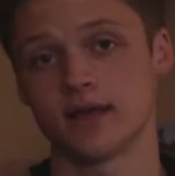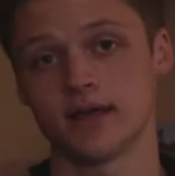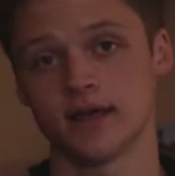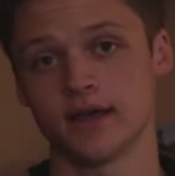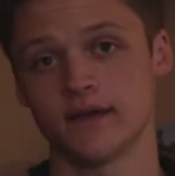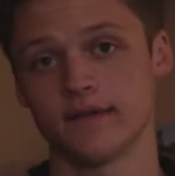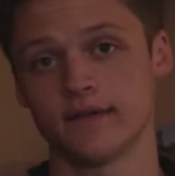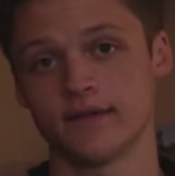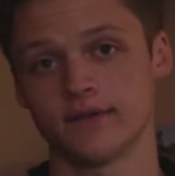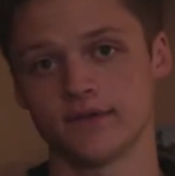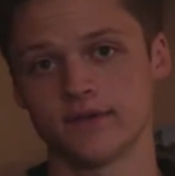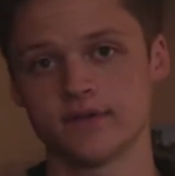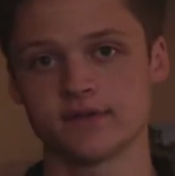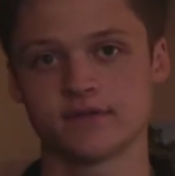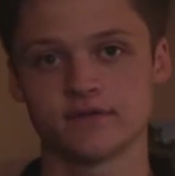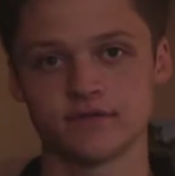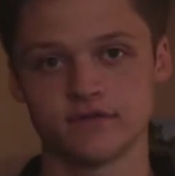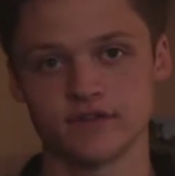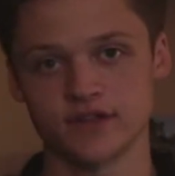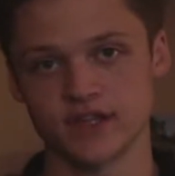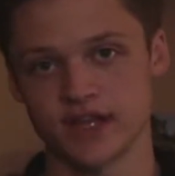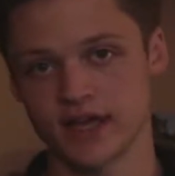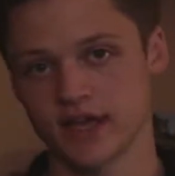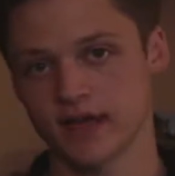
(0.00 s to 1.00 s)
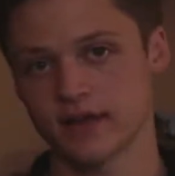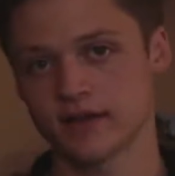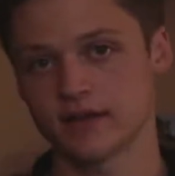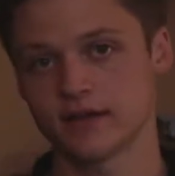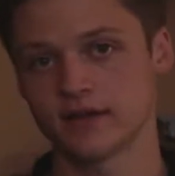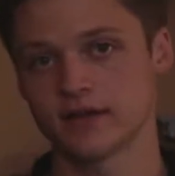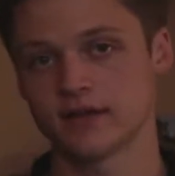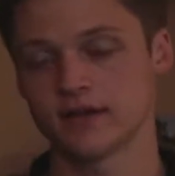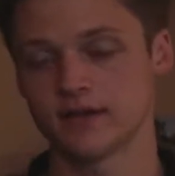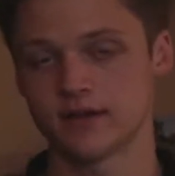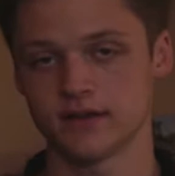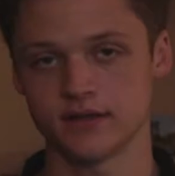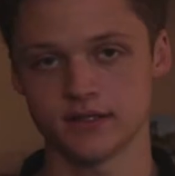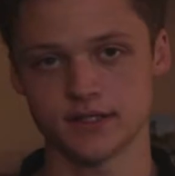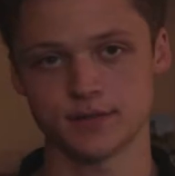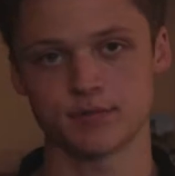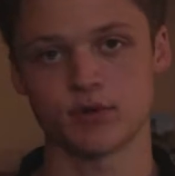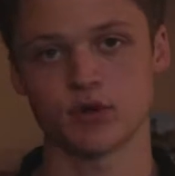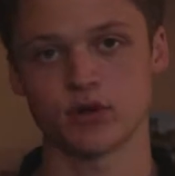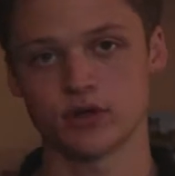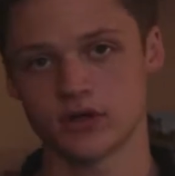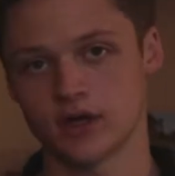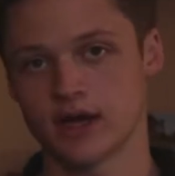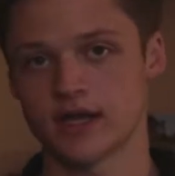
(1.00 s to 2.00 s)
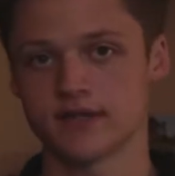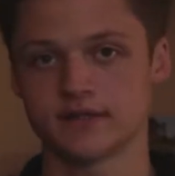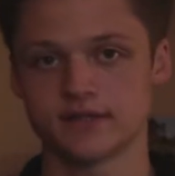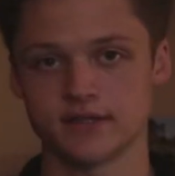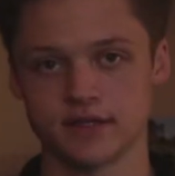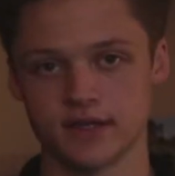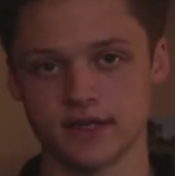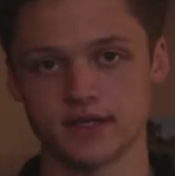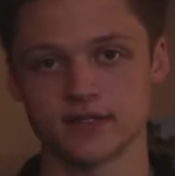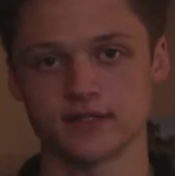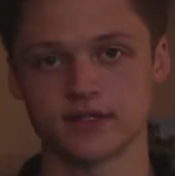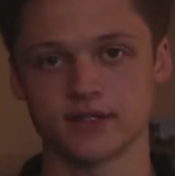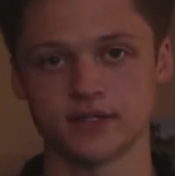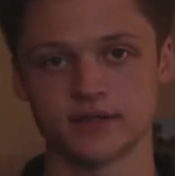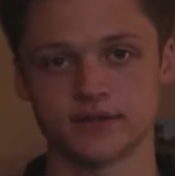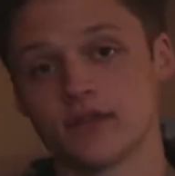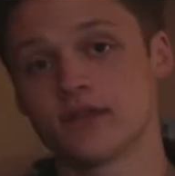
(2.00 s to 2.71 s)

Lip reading: and the reason for that is procrastination.